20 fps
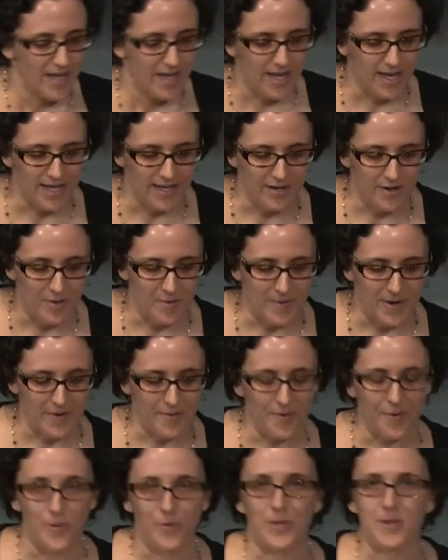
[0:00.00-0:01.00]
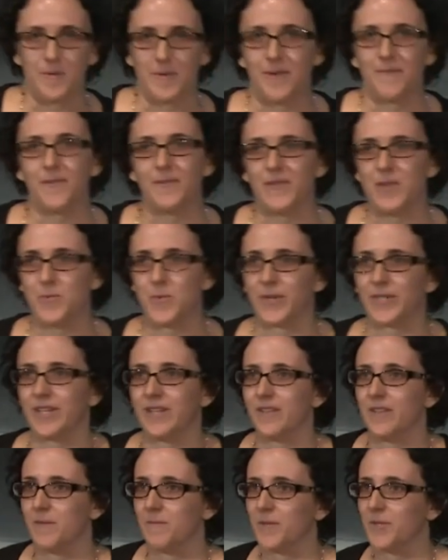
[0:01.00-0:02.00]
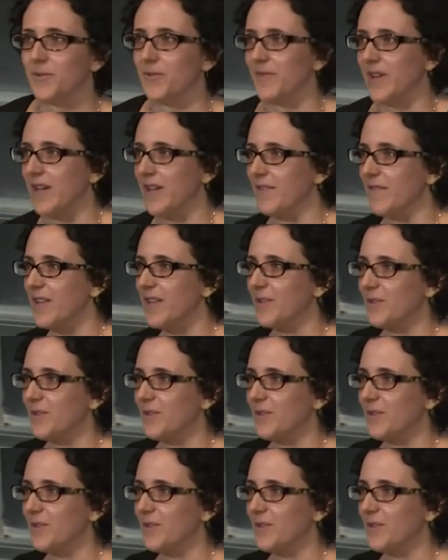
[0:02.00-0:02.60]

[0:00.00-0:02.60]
and about only about 50% of them survived.